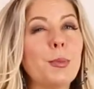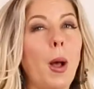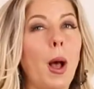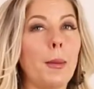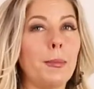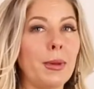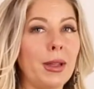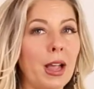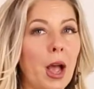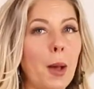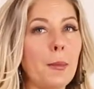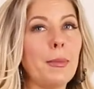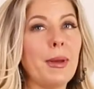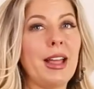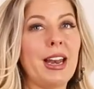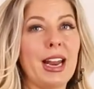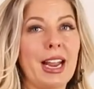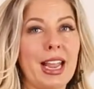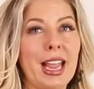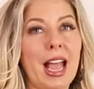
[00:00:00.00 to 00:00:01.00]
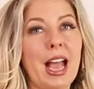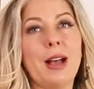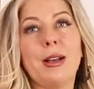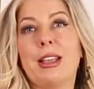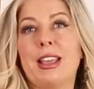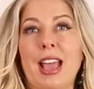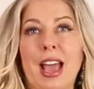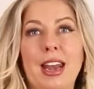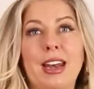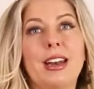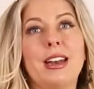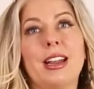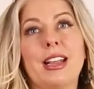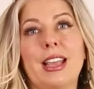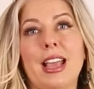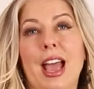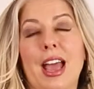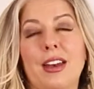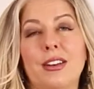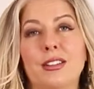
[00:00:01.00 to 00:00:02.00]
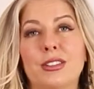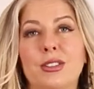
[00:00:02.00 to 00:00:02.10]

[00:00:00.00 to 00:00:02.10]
popping up and ag again and again.